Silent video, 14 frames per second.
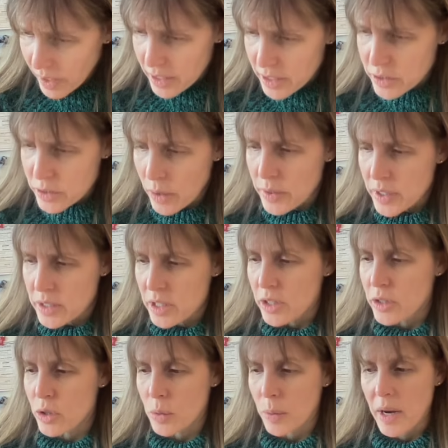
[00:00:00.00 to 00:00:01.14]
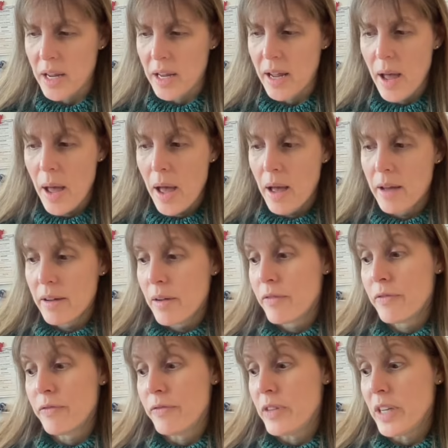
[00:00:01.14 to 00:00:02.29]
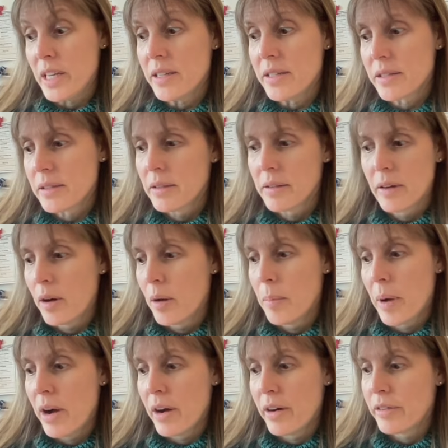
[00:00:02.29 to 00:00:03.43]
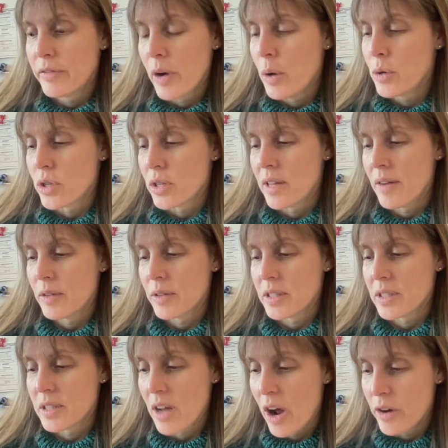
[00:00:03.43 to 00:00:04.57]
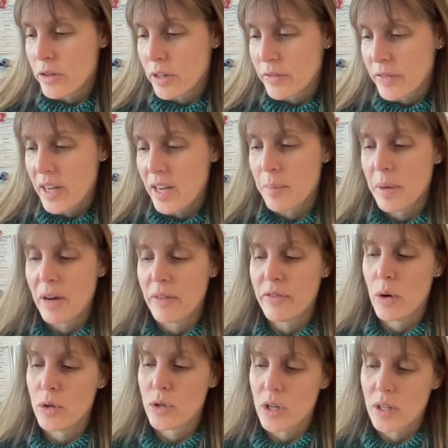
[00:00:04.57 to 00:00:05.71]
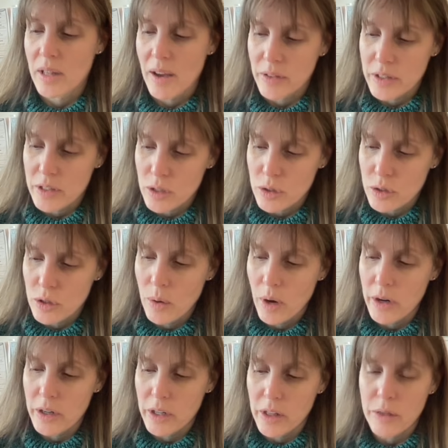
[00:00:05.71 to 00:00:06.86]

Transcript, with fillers: And so this is 20 feet above ocean level. This is 100 feet above ocean level. This is 200 and